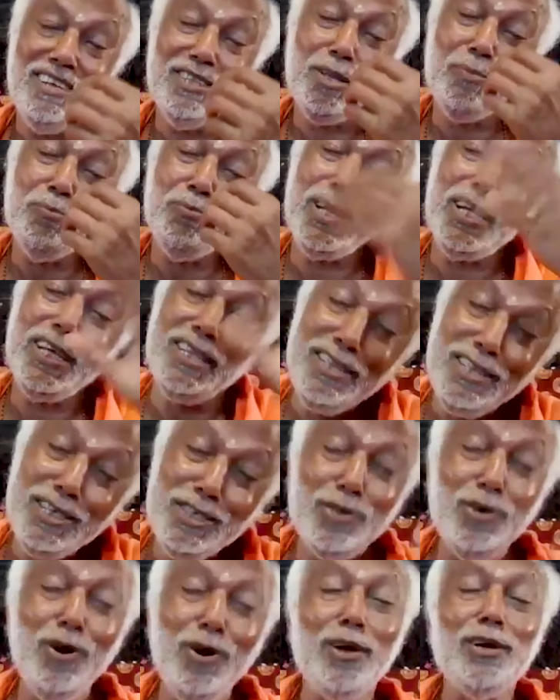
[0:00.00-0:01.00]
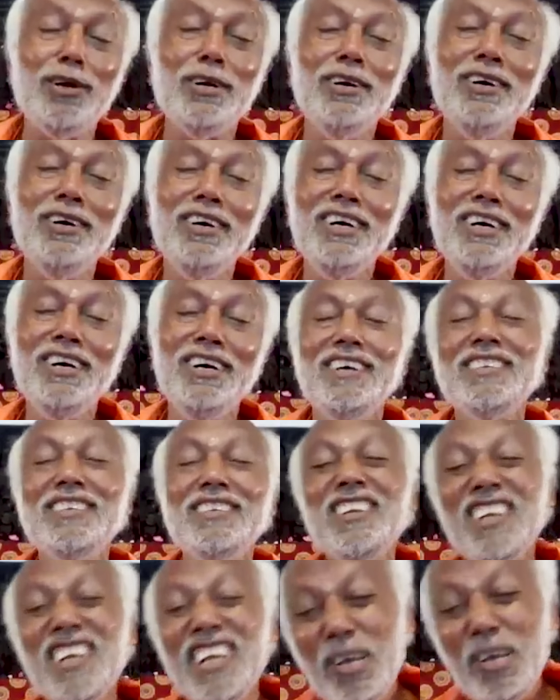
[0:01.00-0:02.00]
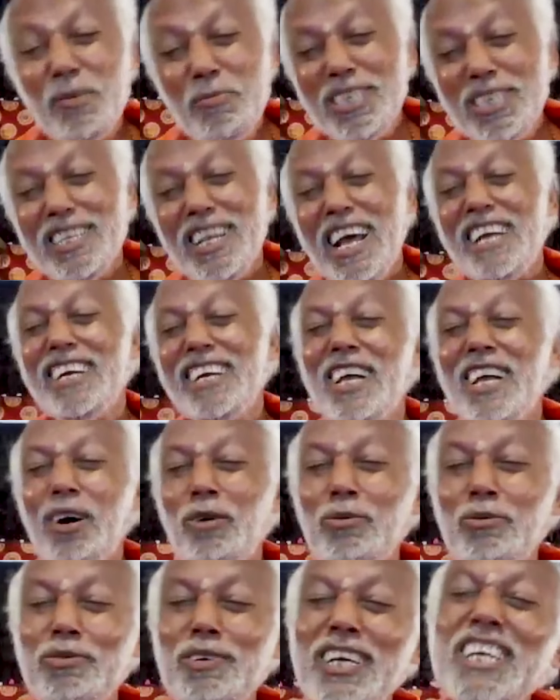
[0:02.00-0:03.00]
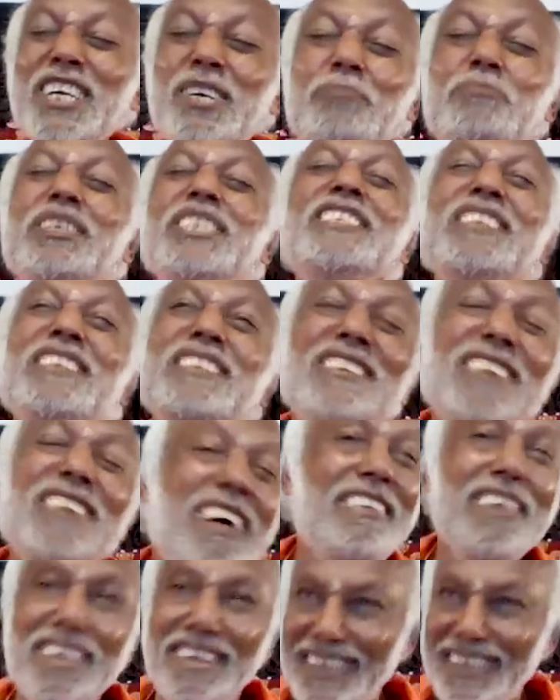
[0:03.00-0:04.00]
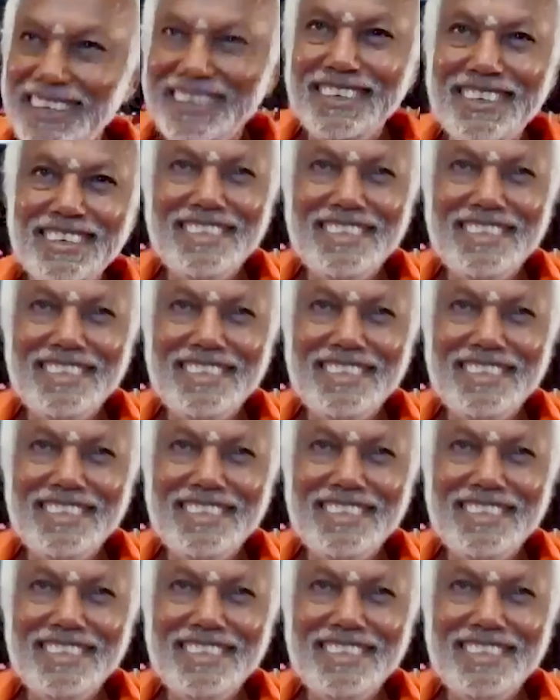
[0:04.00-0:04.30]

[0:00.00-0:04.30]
the breath is gone. The name is lying down. It means nothing.